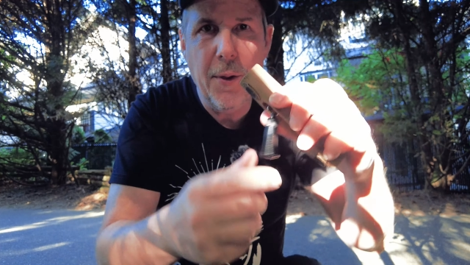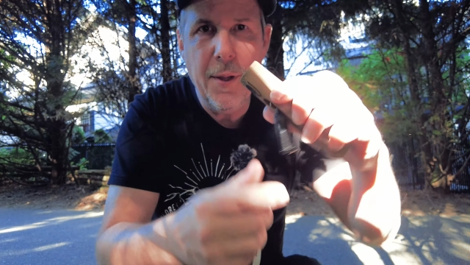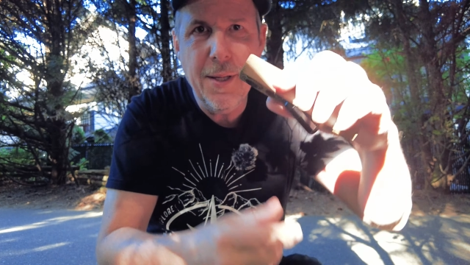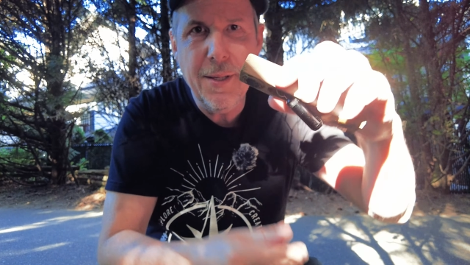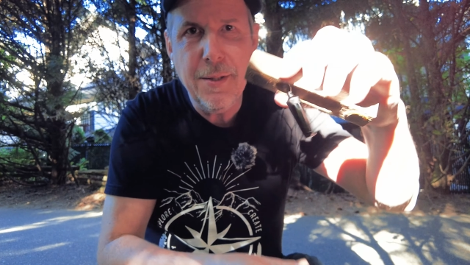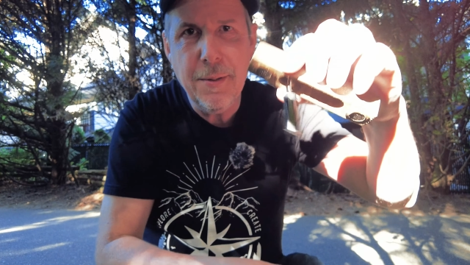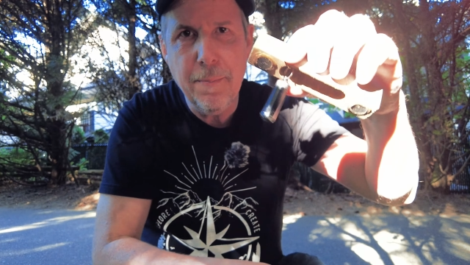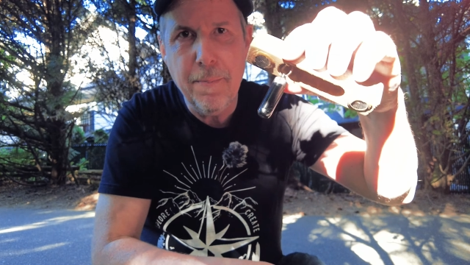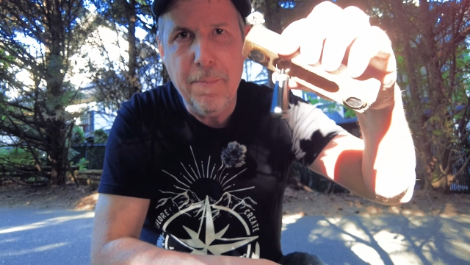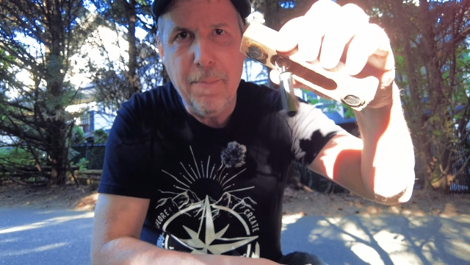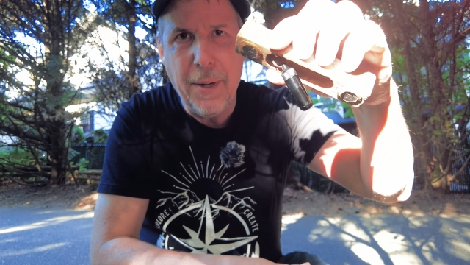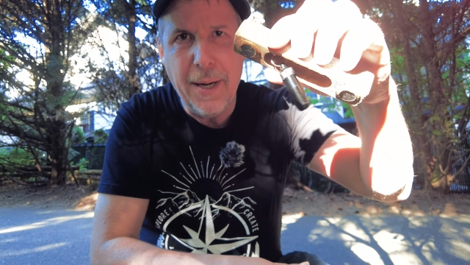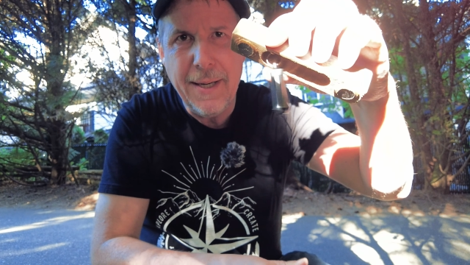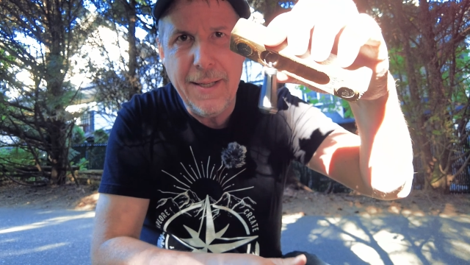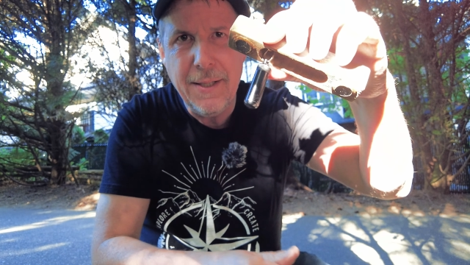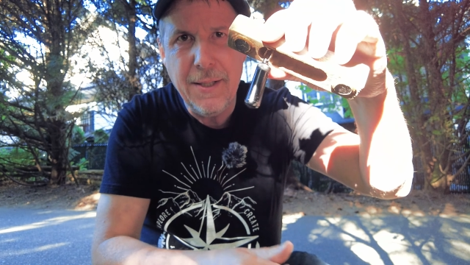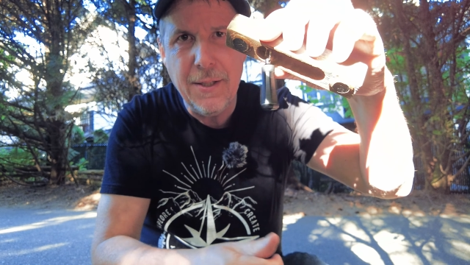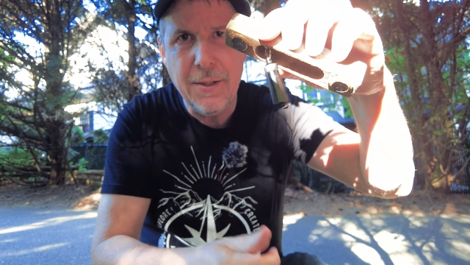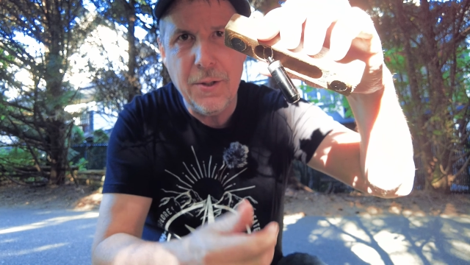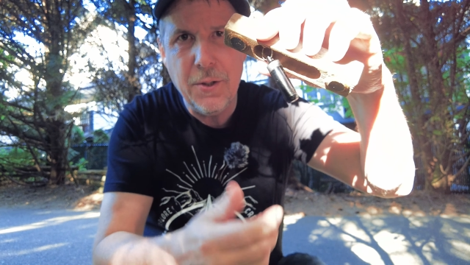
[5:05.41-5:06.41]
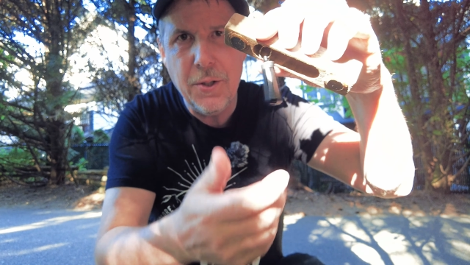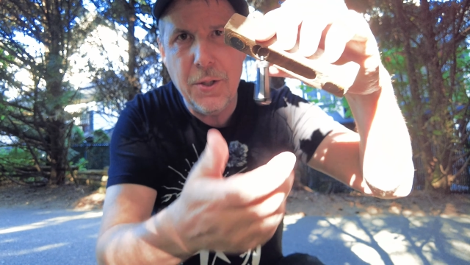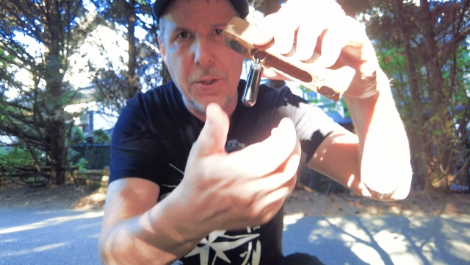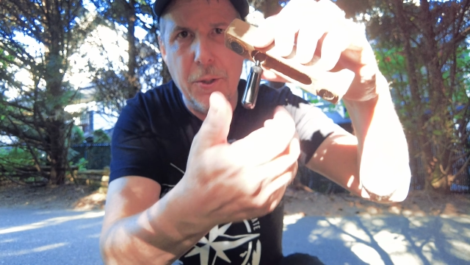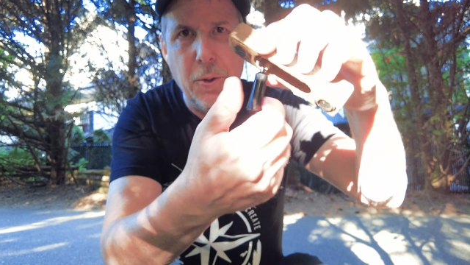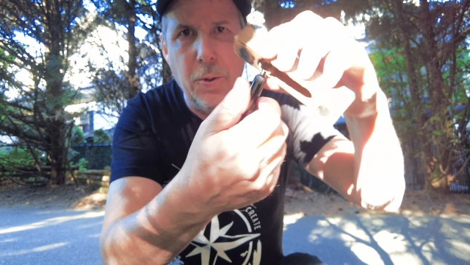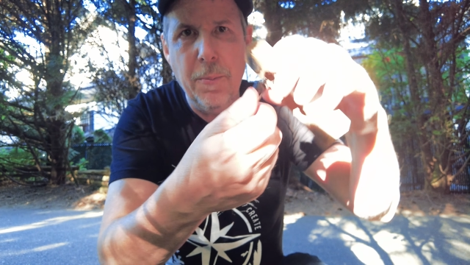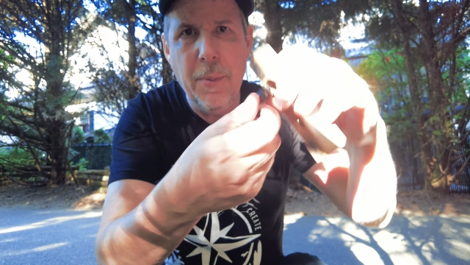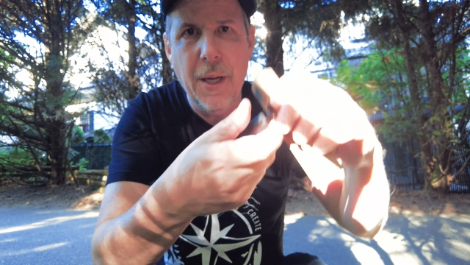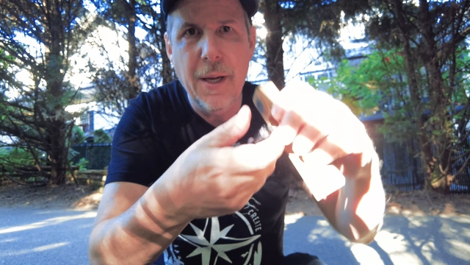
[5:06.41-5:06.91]
this bison
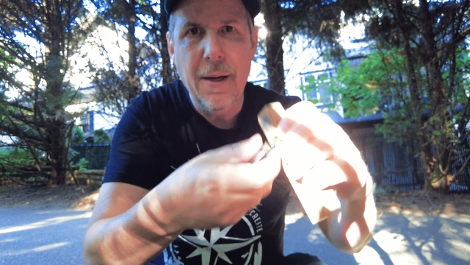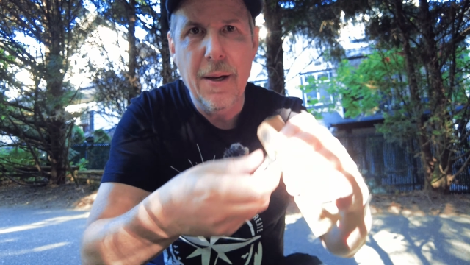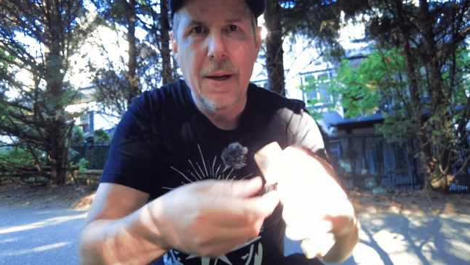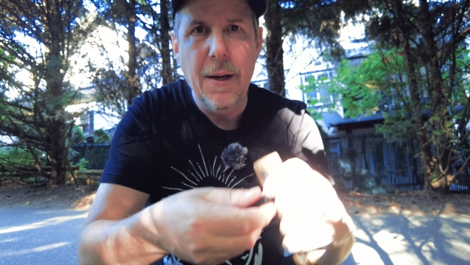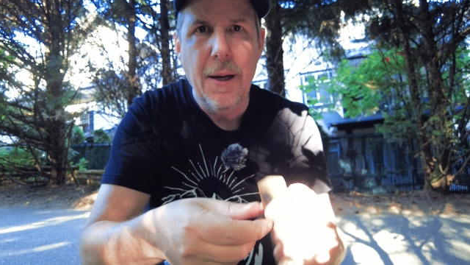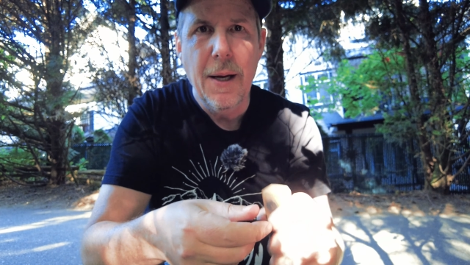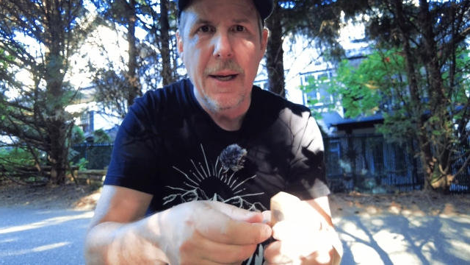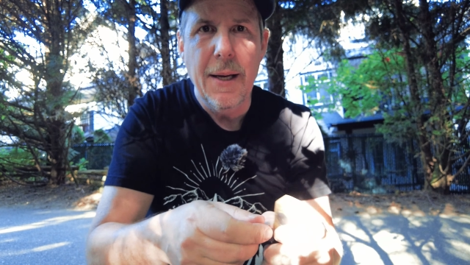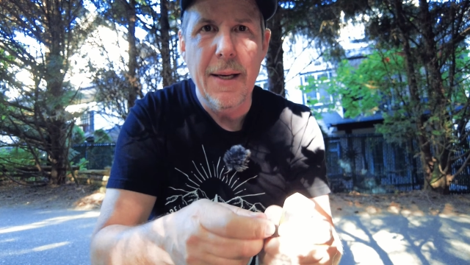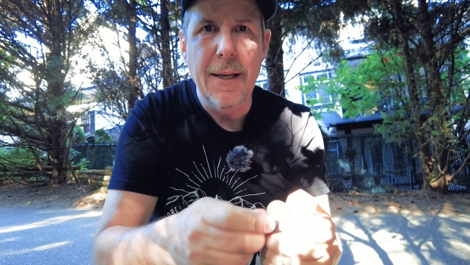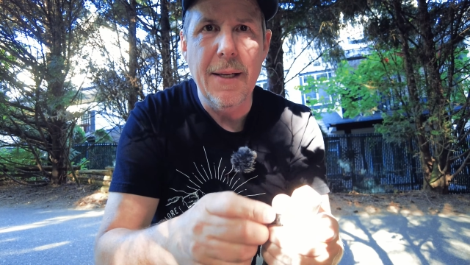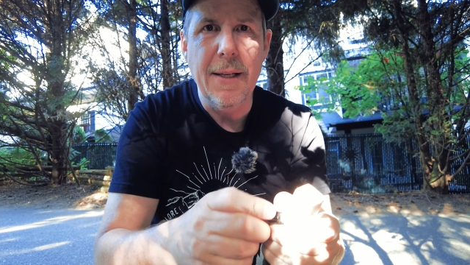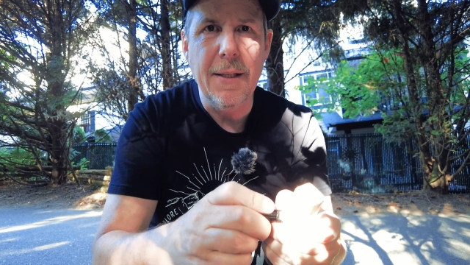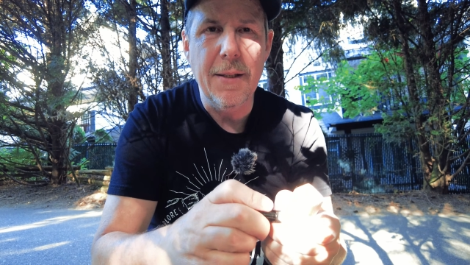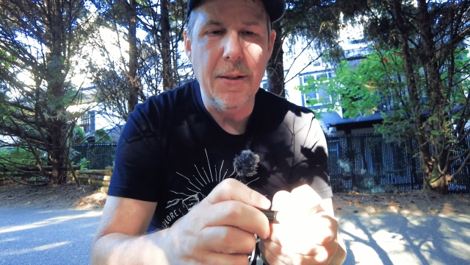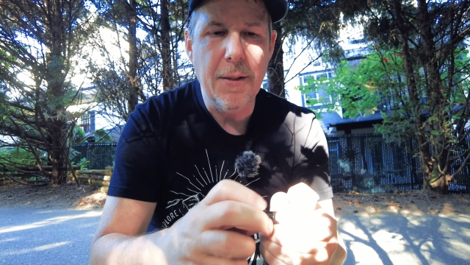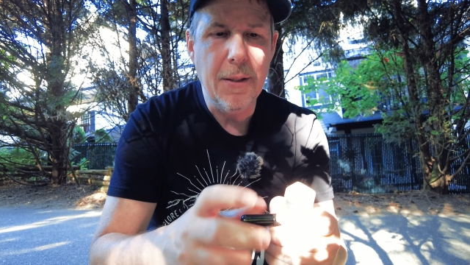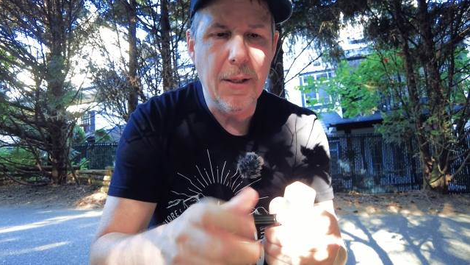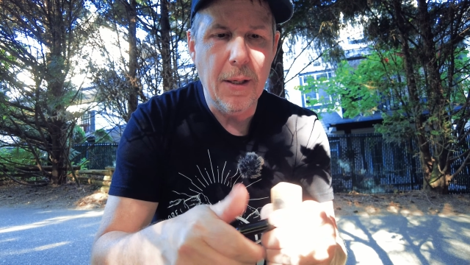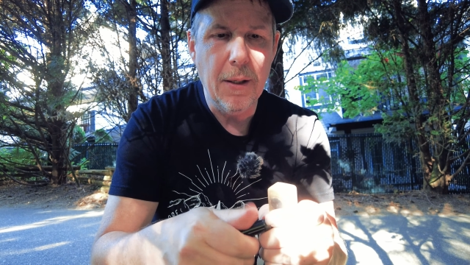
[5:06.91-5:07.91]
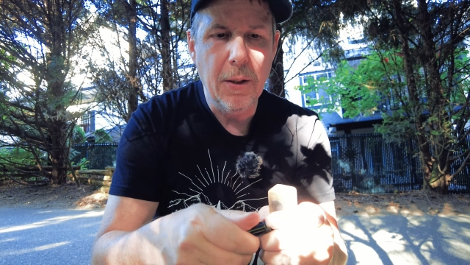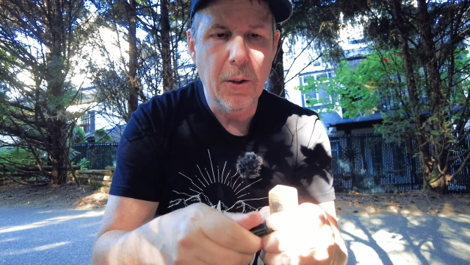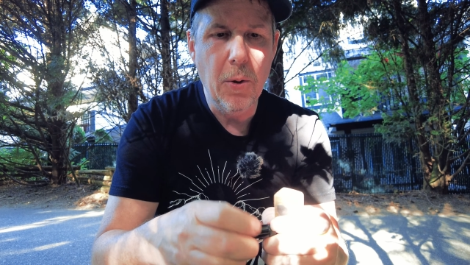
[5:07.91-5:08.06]
tube is